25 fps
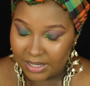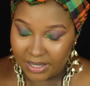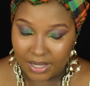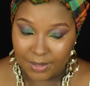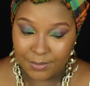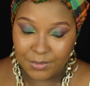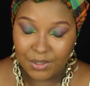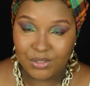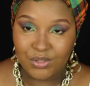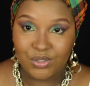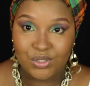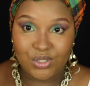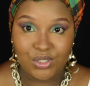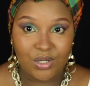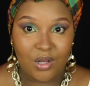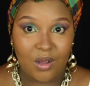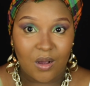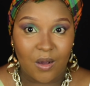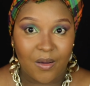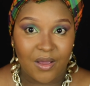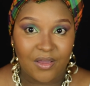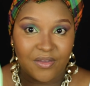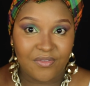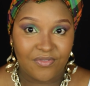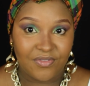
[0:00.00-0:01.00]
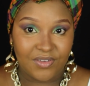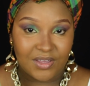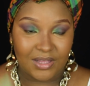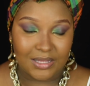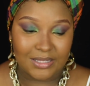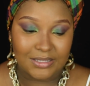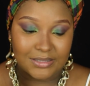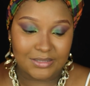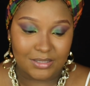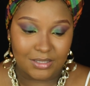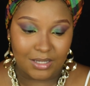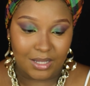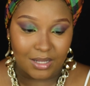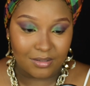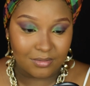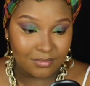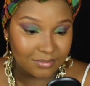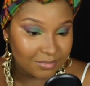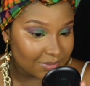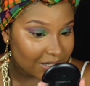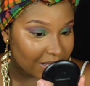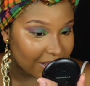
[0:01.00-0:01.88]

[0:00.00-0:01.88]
I'm not too sure how I feel as yet.